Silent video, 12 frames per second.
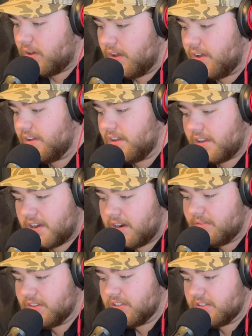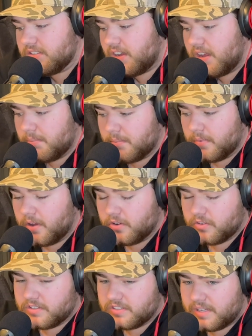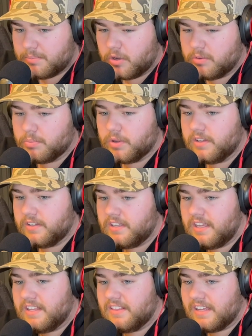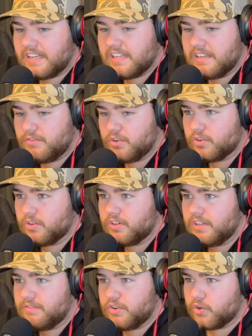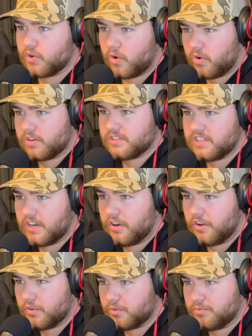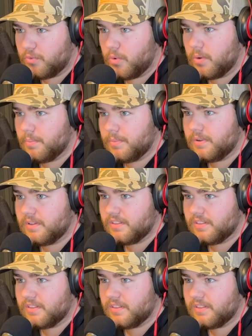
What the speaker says: kind of under the same umbrella, like if you're an artist in another form,